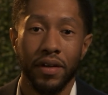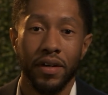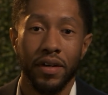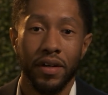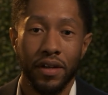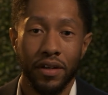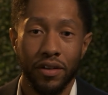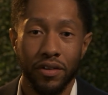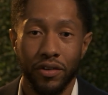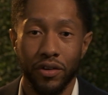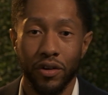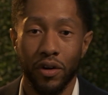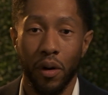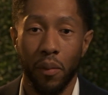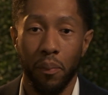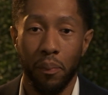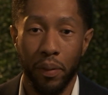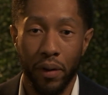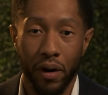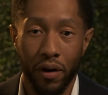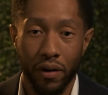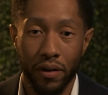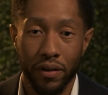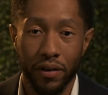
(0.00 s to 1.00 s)
because you're a
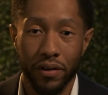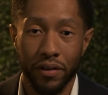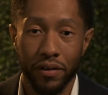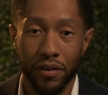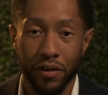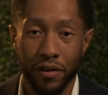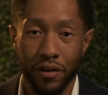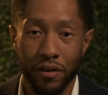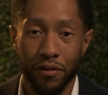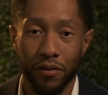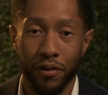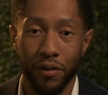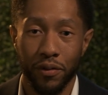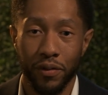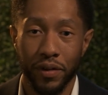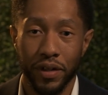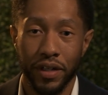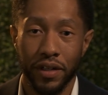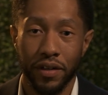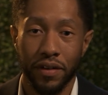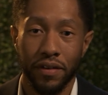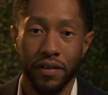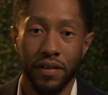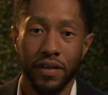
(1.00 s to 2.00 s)
baller for
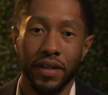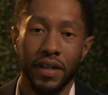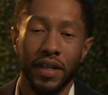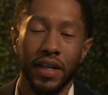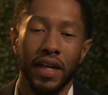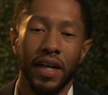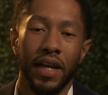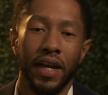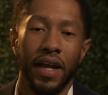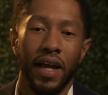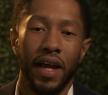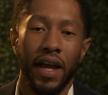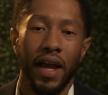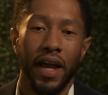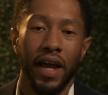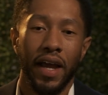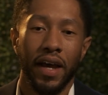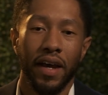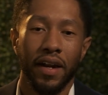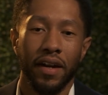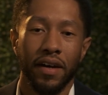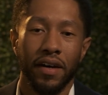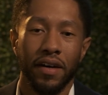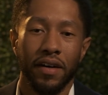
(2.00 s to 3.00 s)
real.
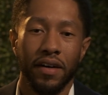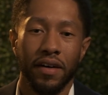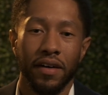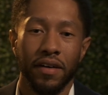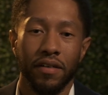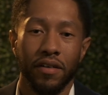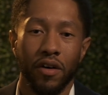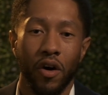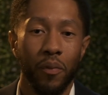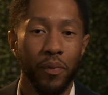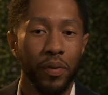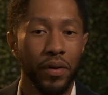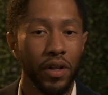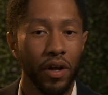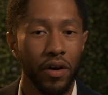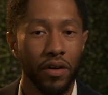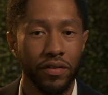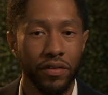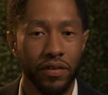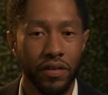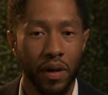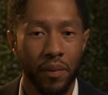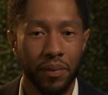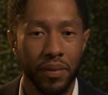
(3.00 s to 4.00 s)
And hope you
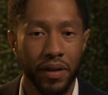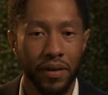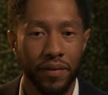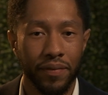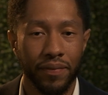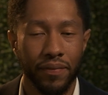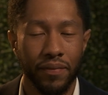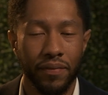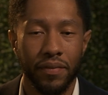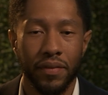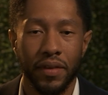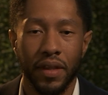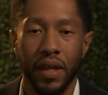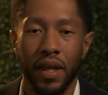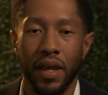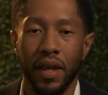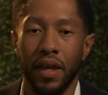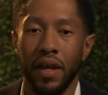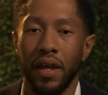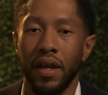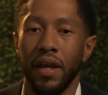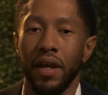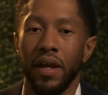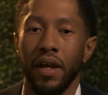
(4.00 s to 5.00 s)
learned something.
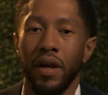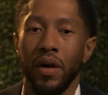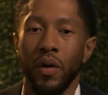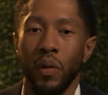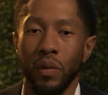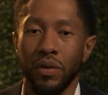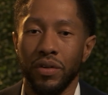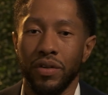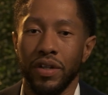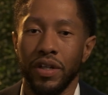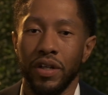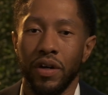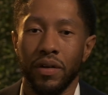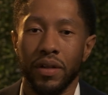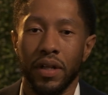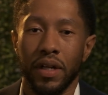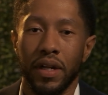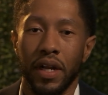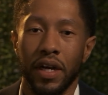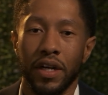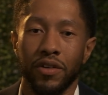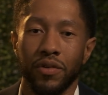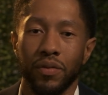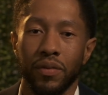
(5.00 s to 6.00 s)
We'll see you on the
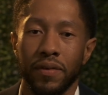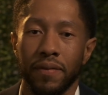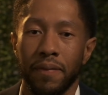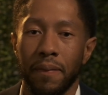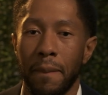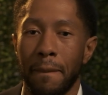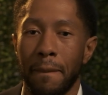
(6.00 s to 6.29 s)
next one.